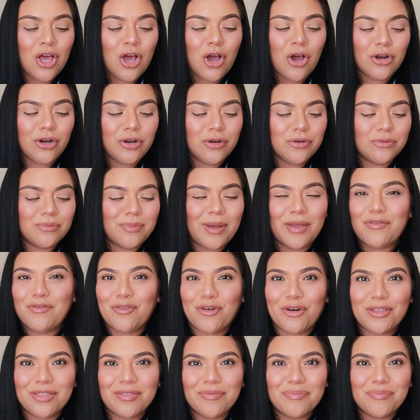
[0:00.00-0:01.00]
oh no, my
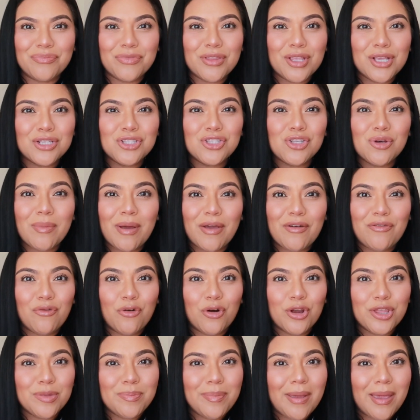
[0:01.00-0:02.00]
fourth. So my
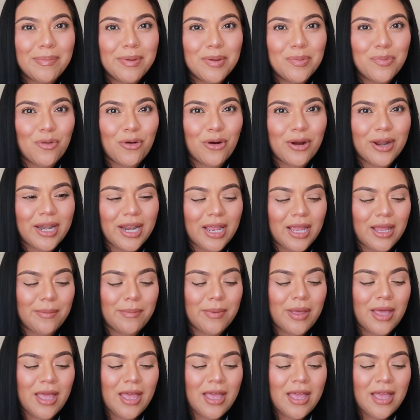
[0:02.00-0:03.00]
fourth baby boy
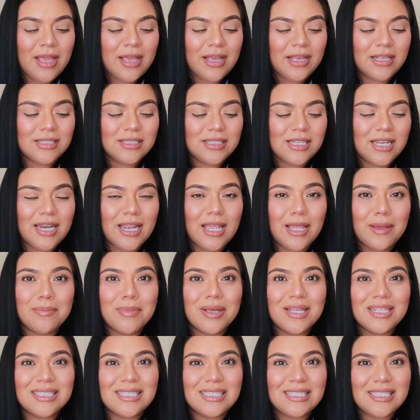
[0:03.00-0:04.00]
name is the
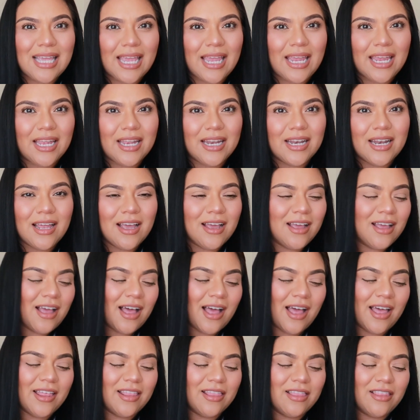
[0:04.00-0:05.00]
name Zane.
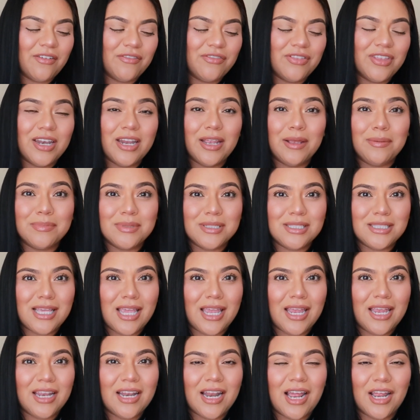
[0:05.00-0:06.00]
I love the name
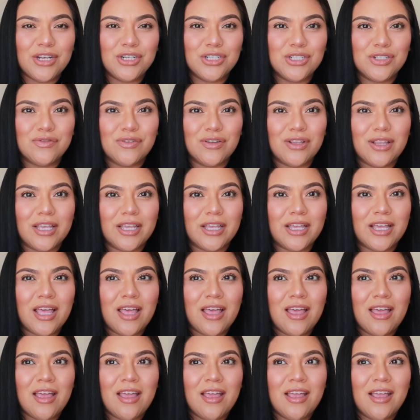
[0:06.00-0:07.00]
Zane. I just feel like
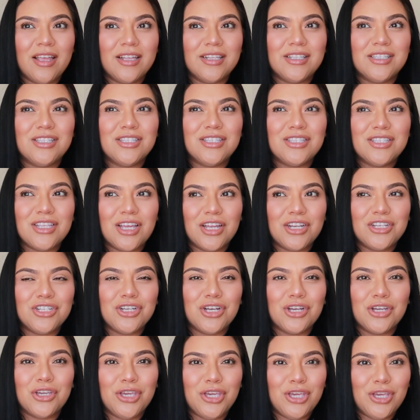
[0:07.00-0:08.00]
it's such
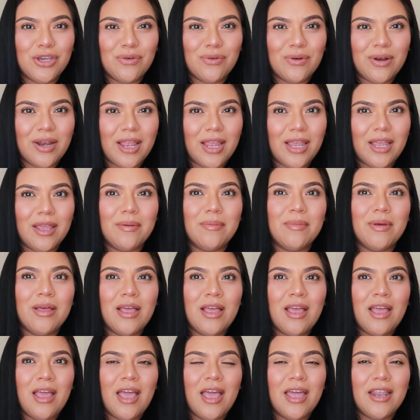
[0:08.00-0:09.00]
a cute name,
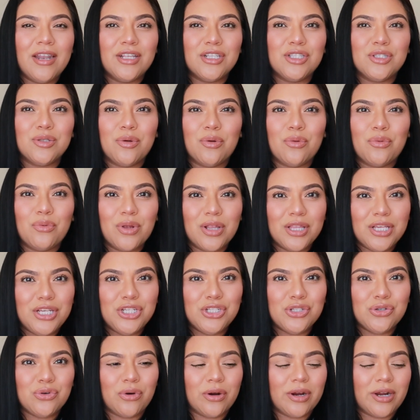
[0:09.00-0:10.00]
and it's really
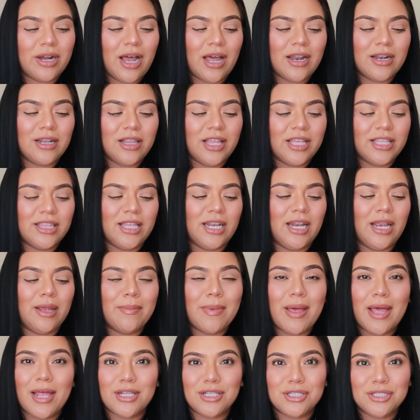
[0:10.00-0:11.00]
short, kind of like the name
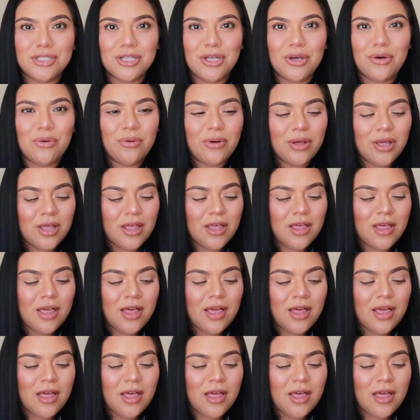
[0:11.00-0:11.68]
Enzo.